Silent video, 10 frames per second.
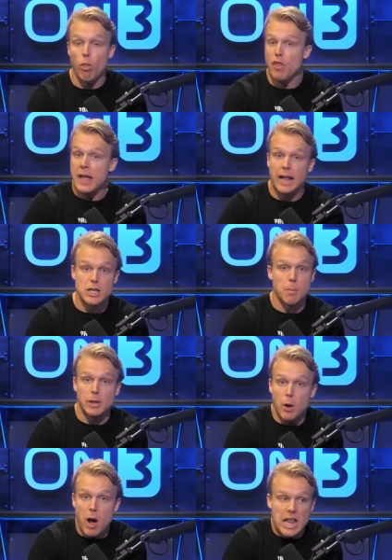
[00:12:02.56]
think it's a
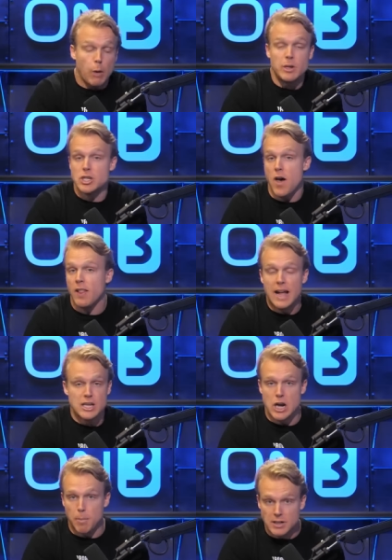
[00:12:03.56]
blowout like we saw the
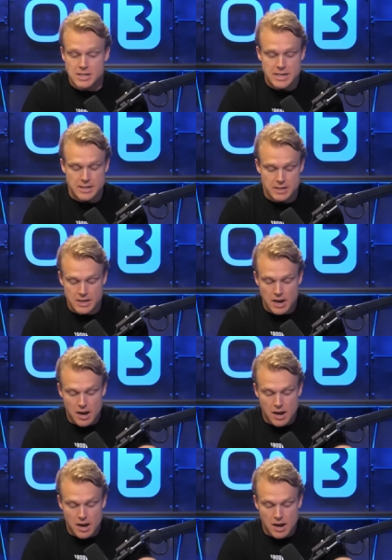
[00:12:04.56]
last couple of seasons.